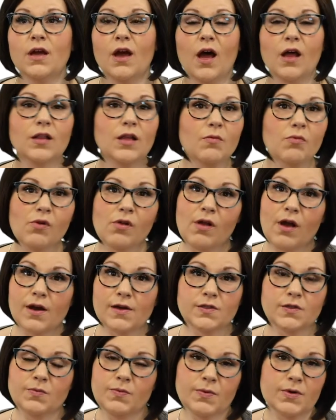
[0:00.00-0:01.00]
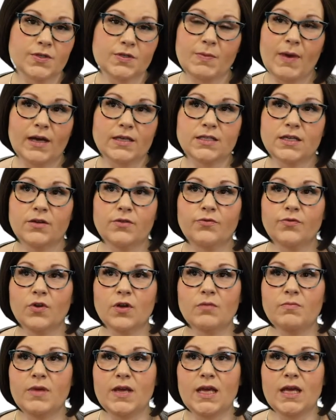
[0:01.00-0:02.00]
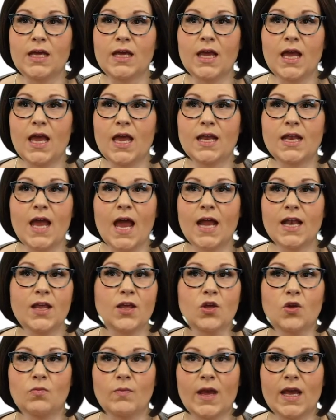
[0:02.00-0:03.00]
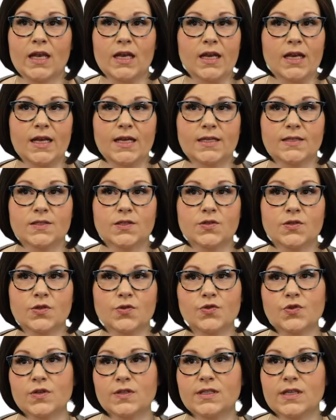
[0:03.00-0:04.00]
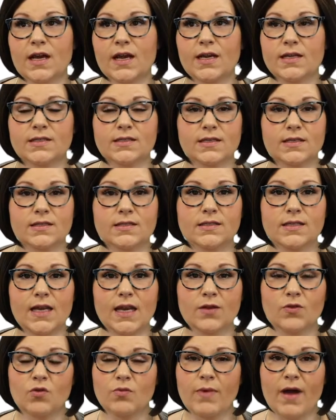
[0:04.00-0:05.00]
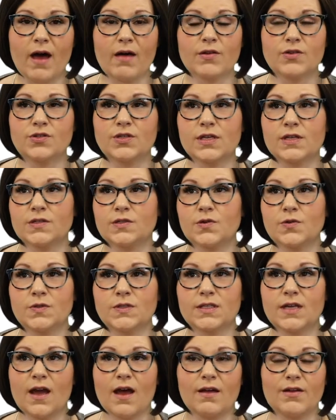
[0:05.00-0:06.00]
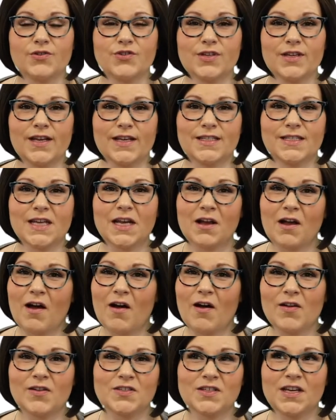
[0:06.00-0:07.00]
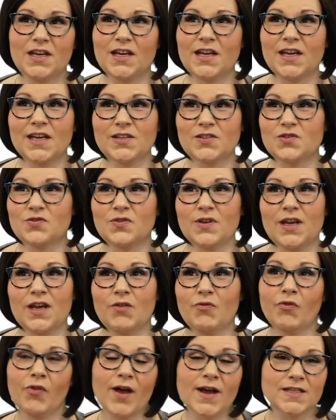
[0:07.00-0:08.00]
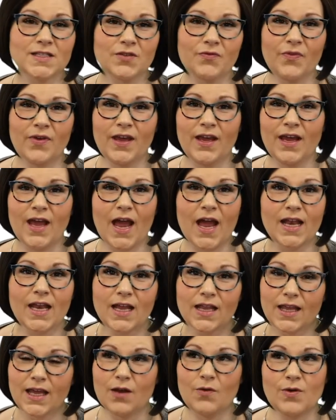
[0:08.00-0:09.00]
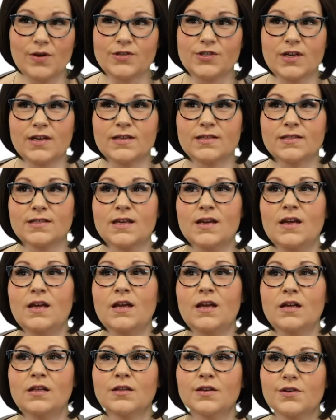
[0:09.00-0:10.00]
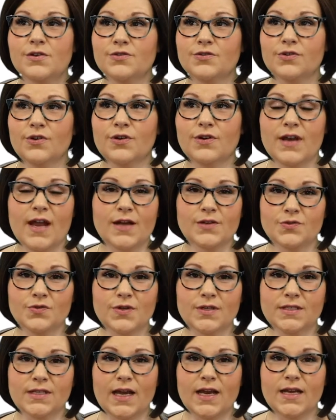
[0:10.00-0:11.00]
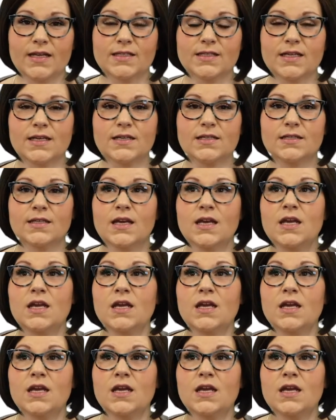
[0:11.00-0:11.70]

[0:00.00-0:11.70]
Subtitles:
A liberal arts perspective could be in any humanities, social sciences, anthropology, sociology, psychology, history, philosophy, any languages, literature, natural sciences.